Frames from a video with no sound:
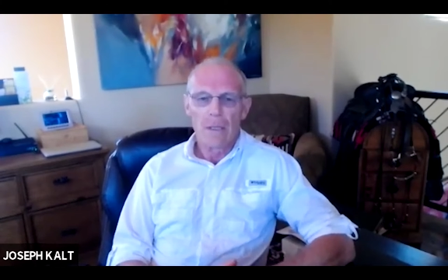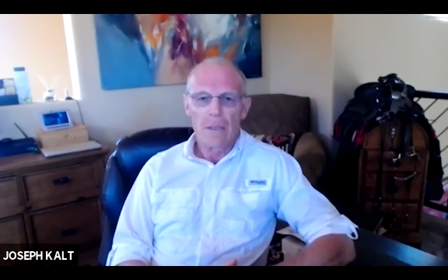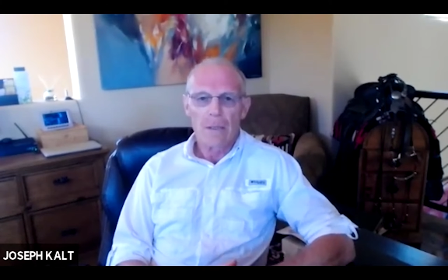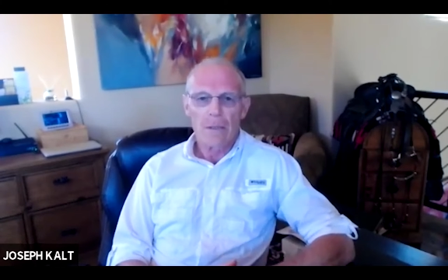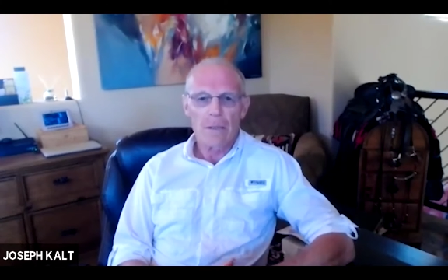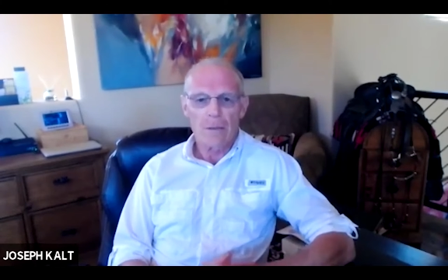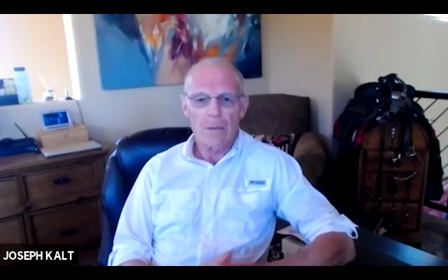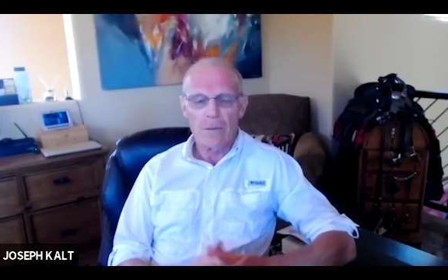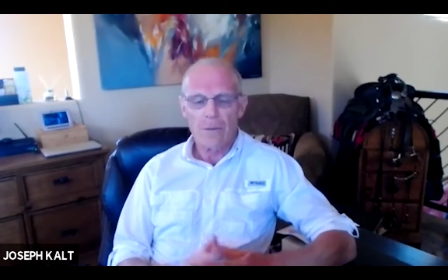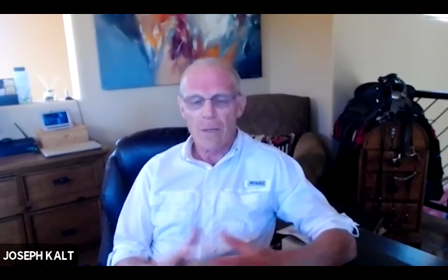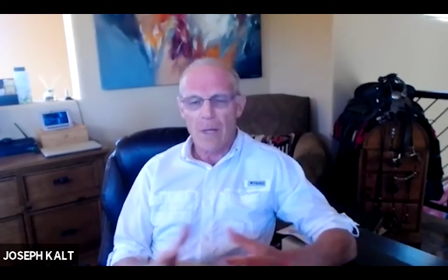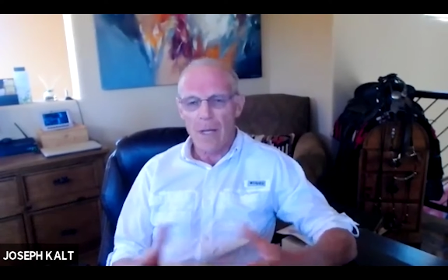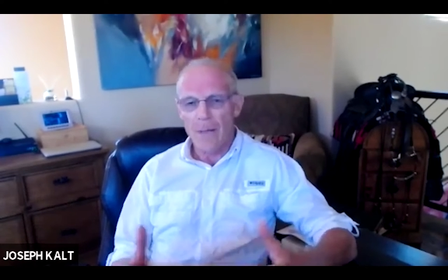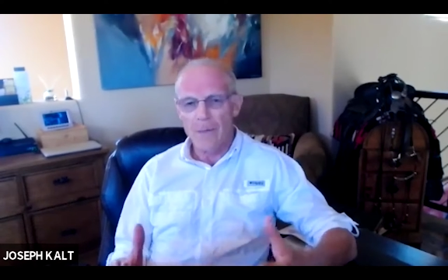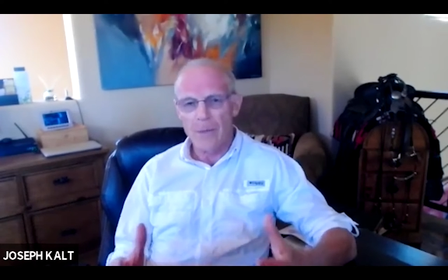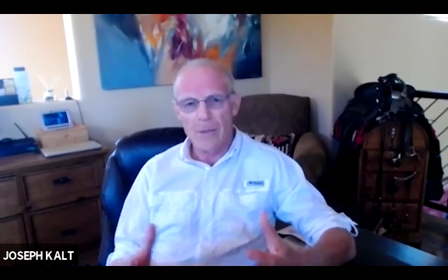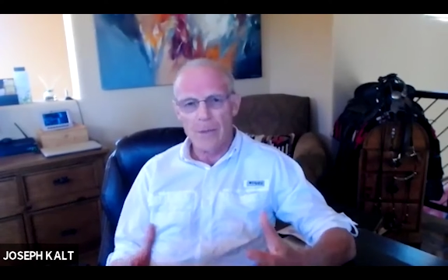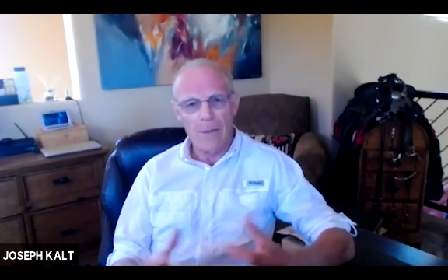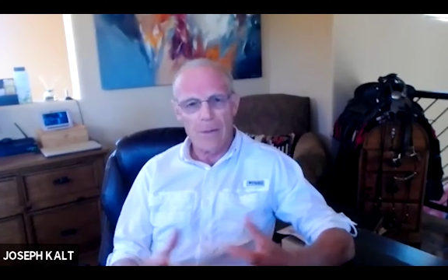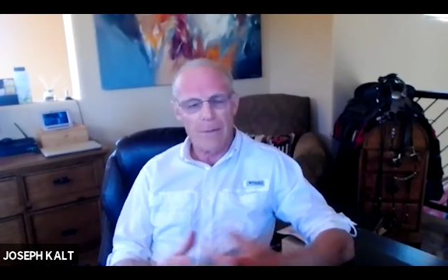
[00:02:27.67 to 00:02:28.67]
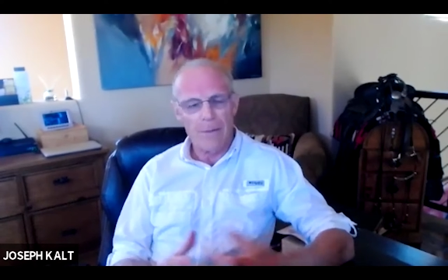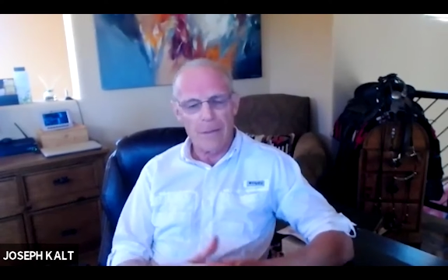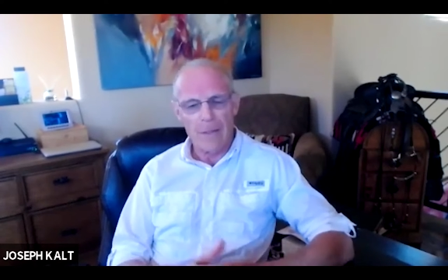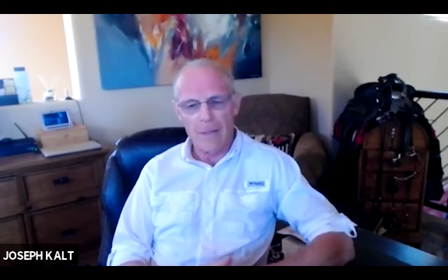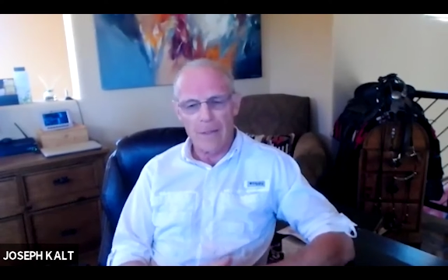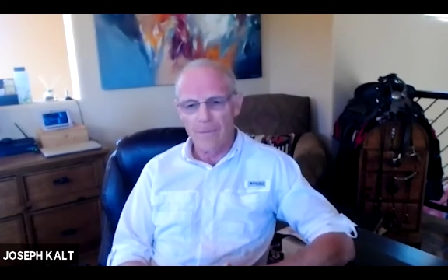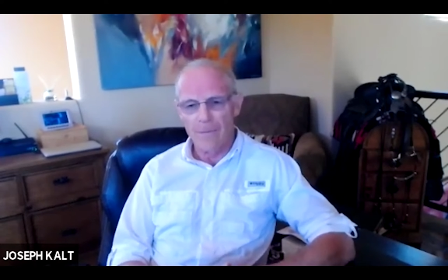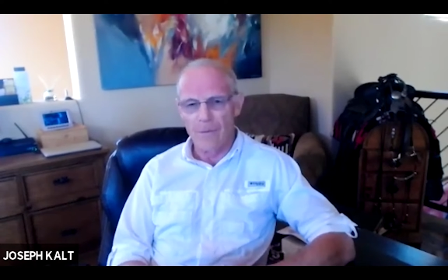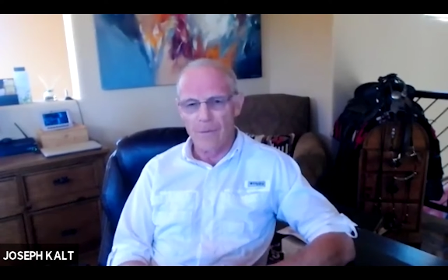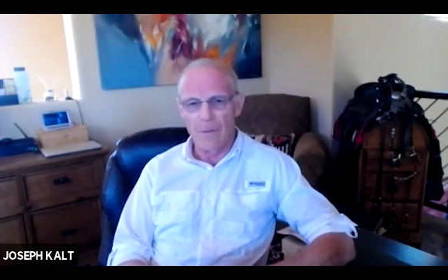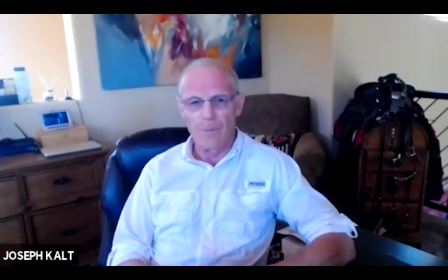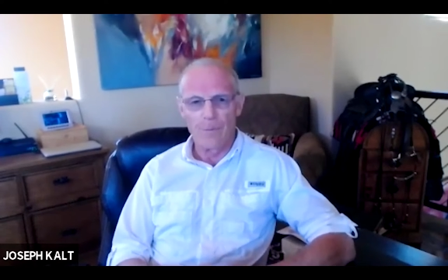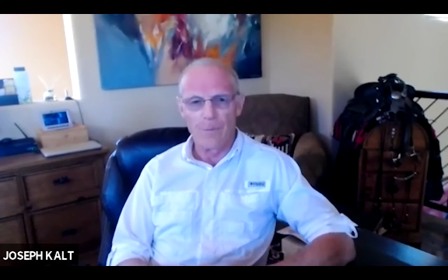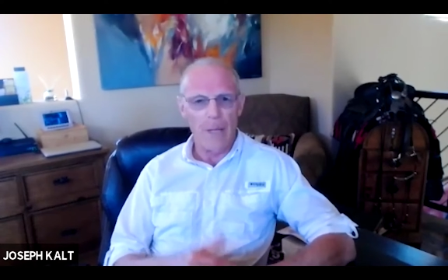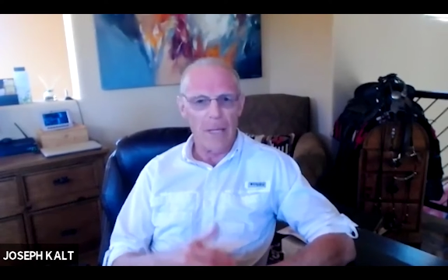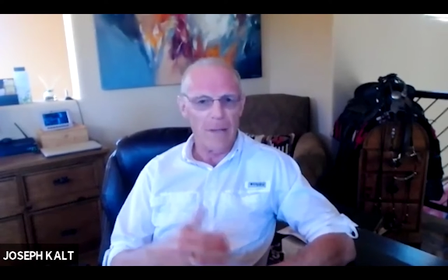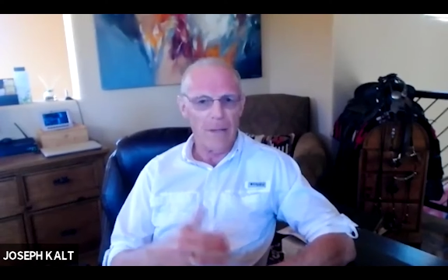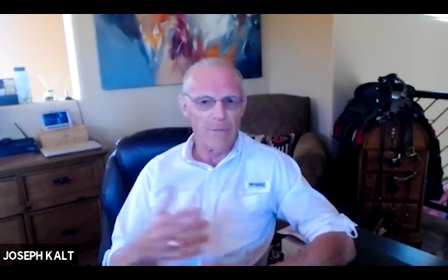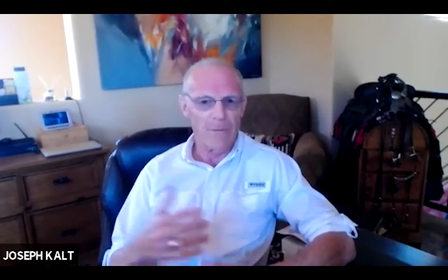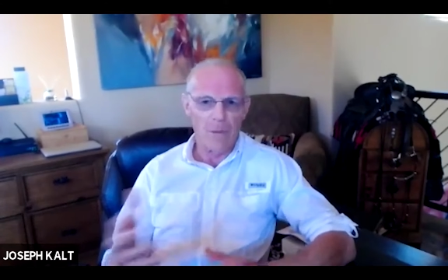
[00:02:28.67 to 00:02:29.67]
So tribes do everything from
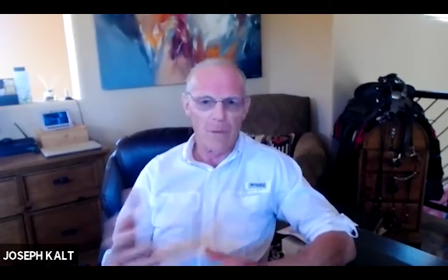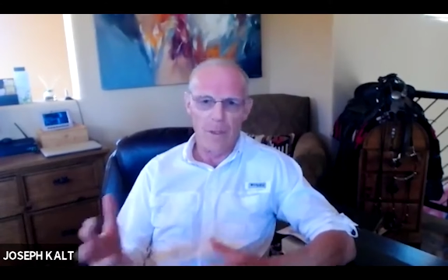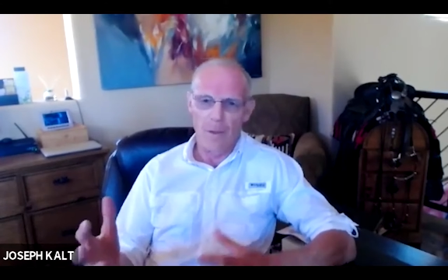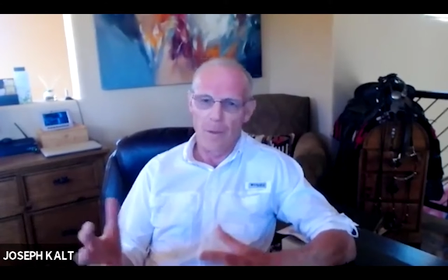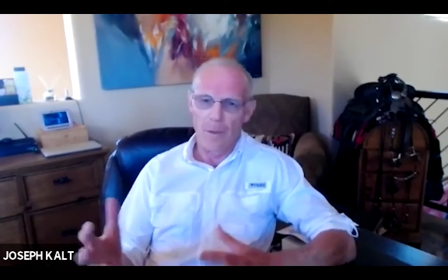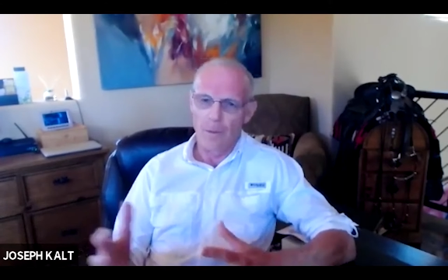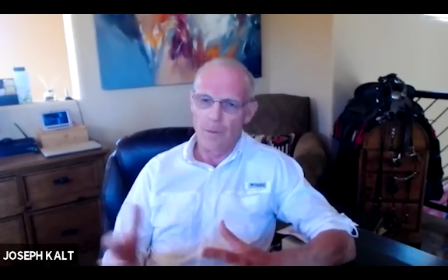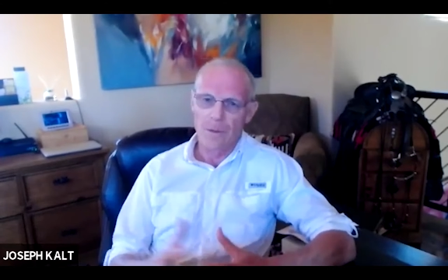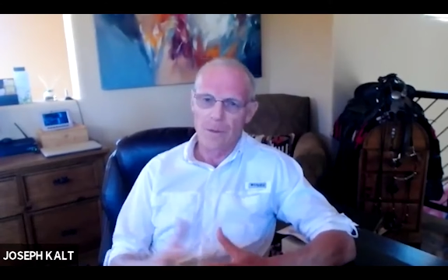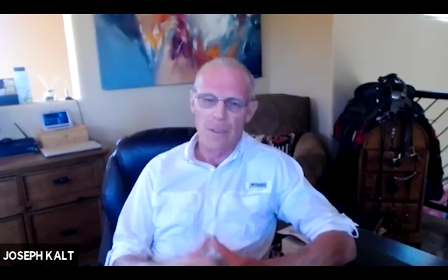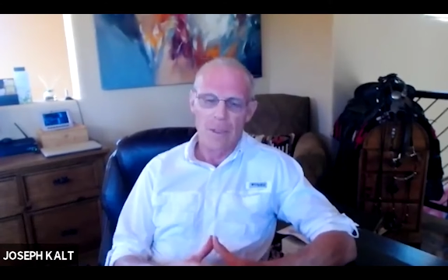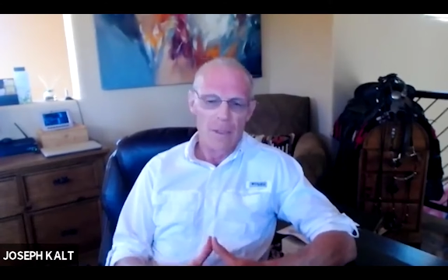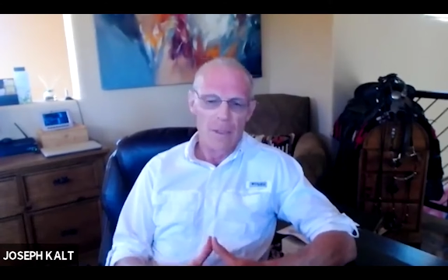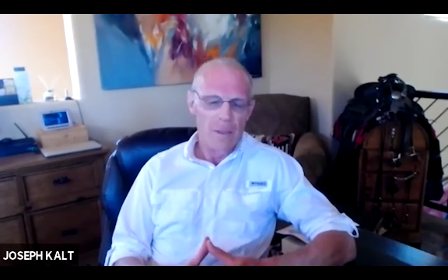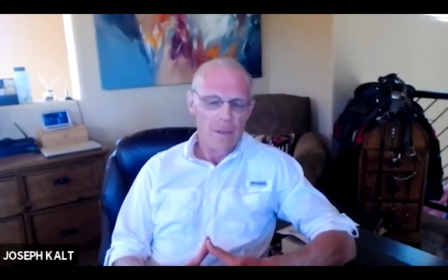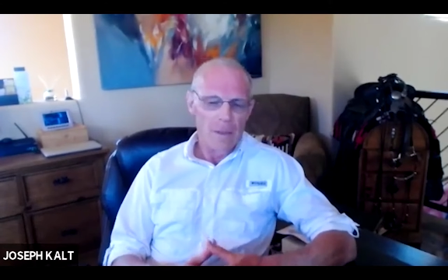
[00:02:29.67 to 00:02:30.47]
pave roads,